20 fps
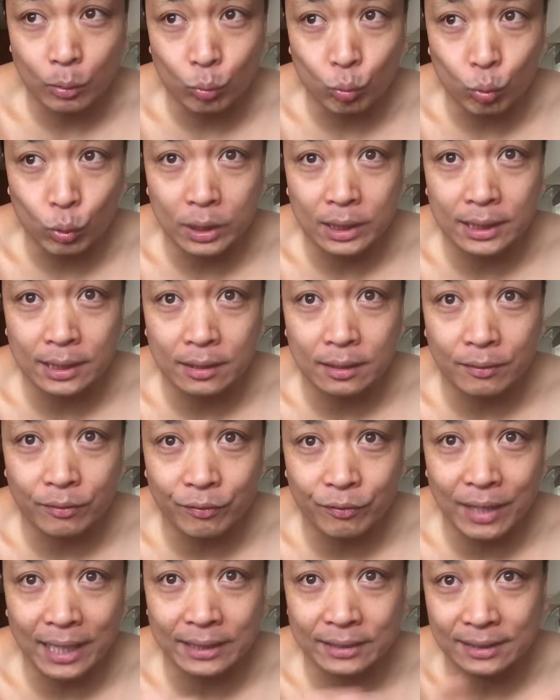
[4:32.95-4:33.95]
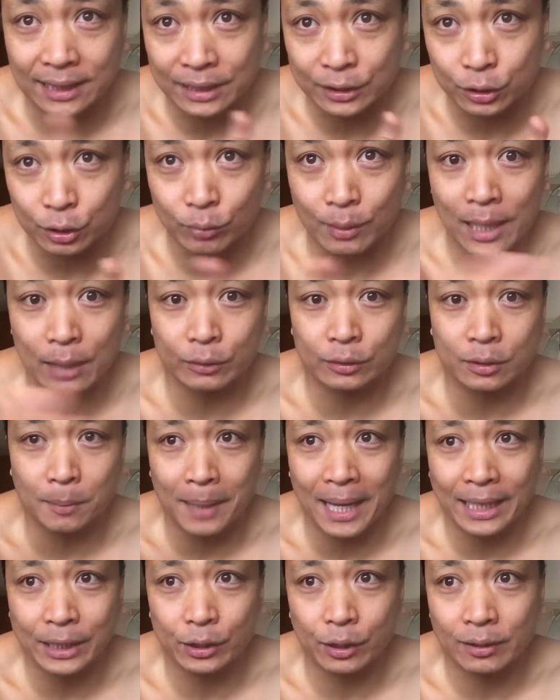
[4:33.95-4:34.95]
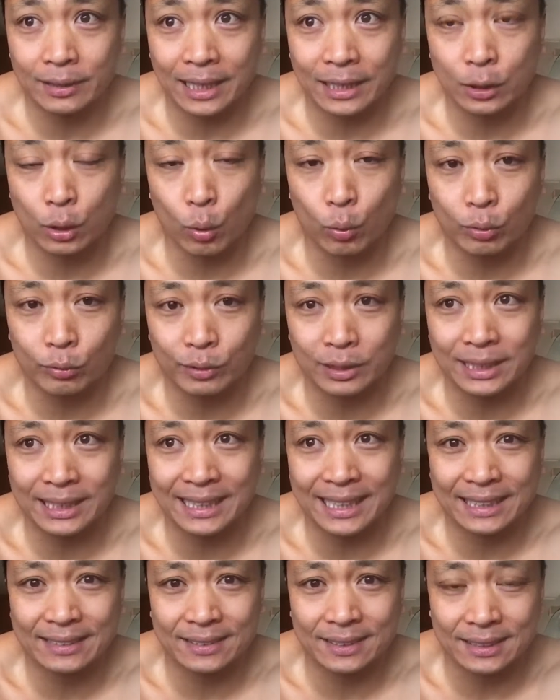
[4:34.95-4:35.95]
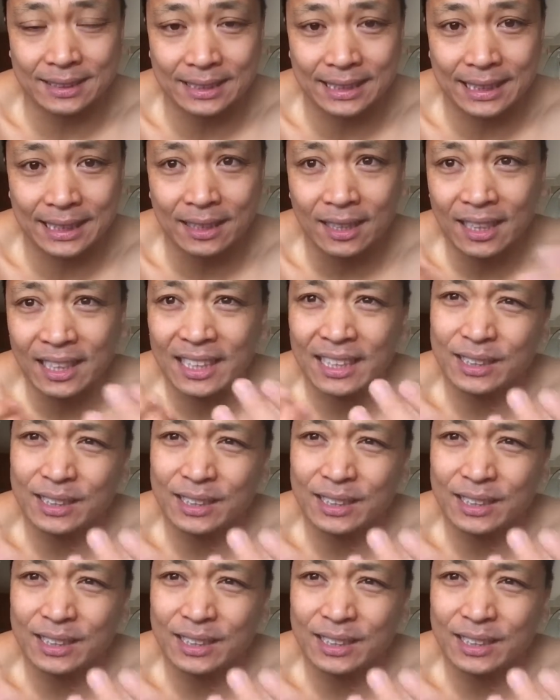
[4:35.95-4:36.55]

wooden fence that surrounds the backyard that no one really gets to see.